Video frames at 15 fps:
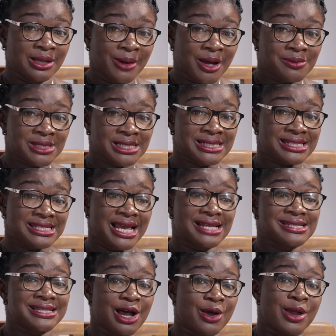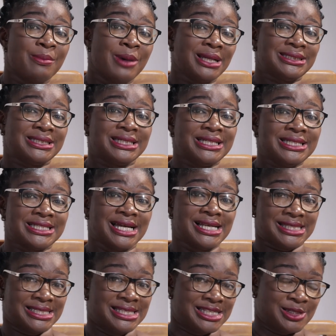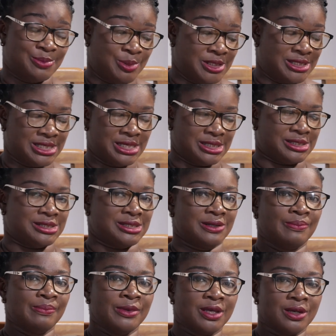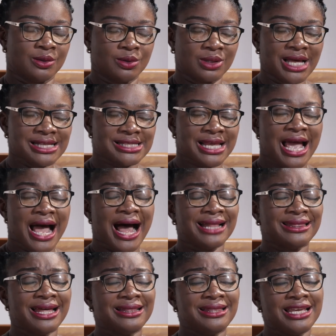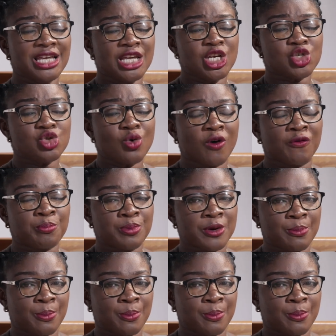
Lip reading: The Bible says, seest thou a man diligent in his business. You know that. And then the issue of